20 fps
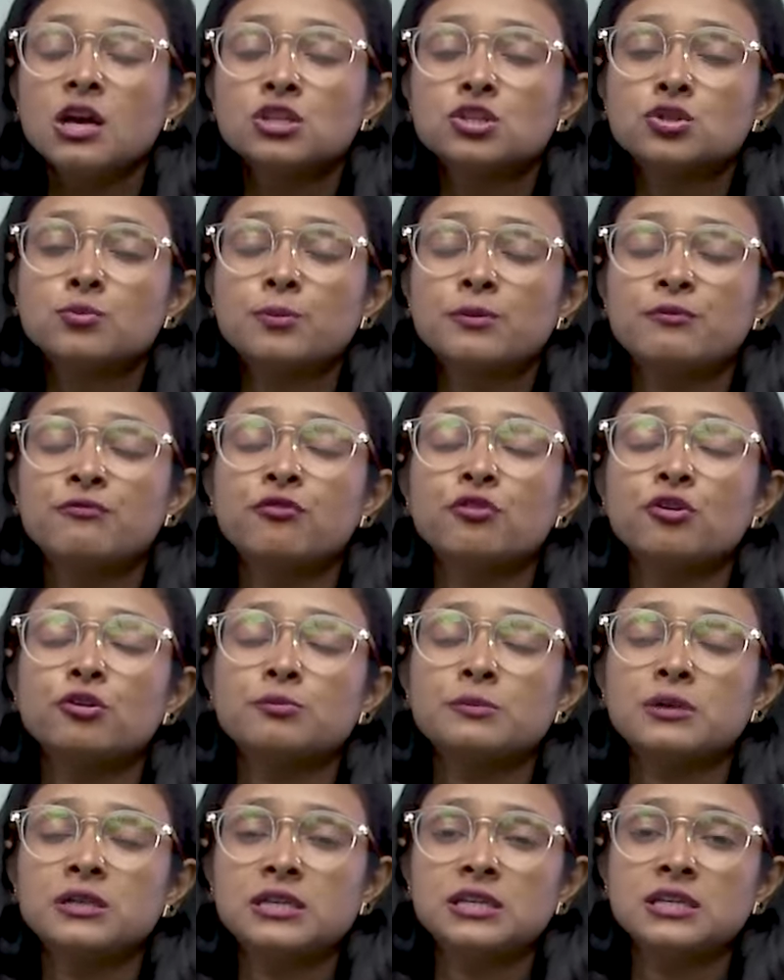So before
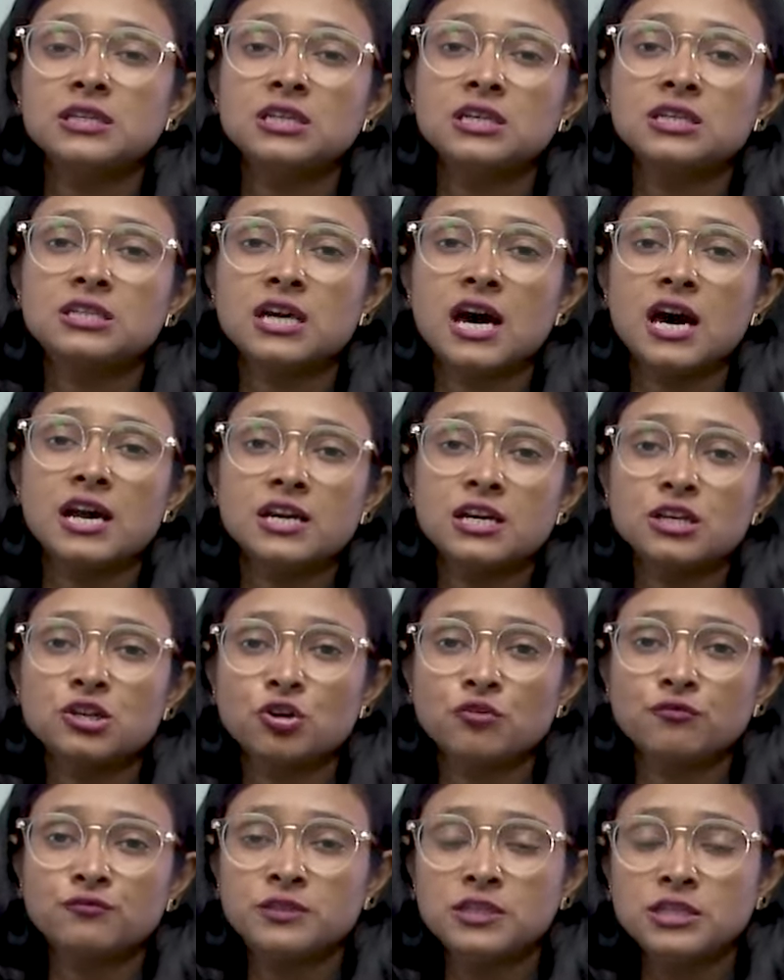meeting the target
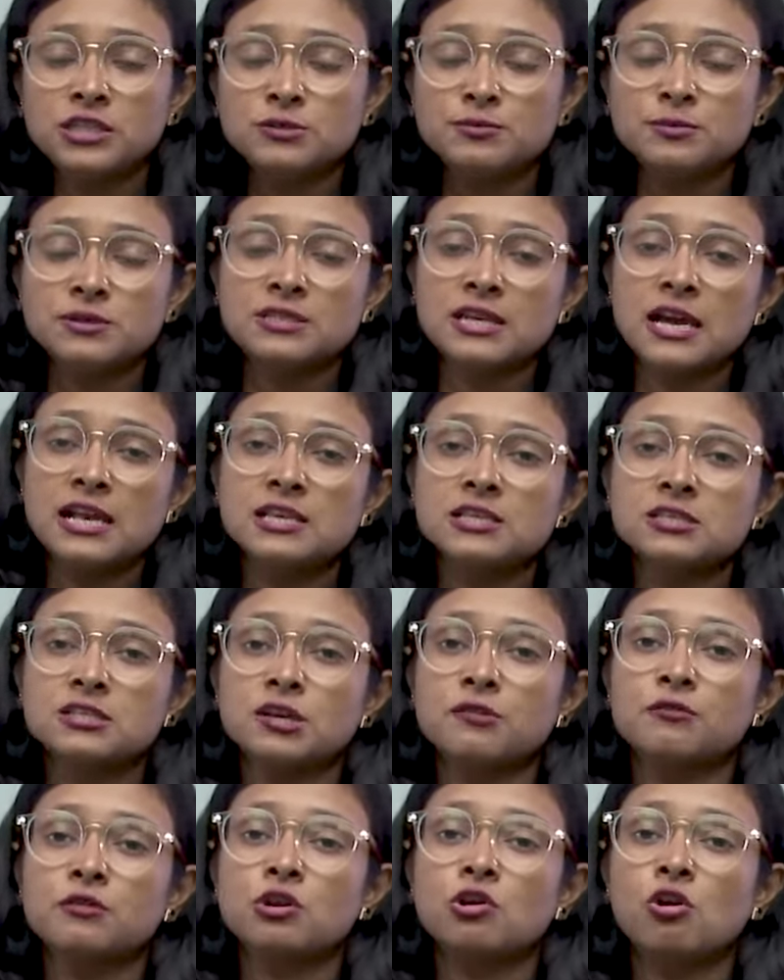of these missiles,
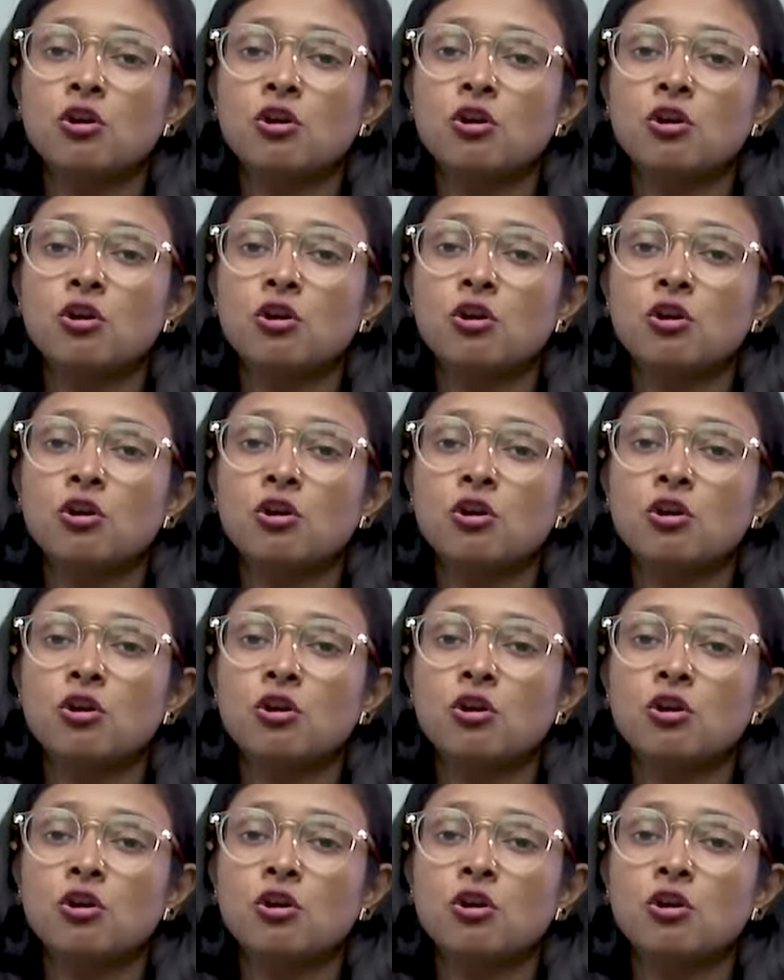they were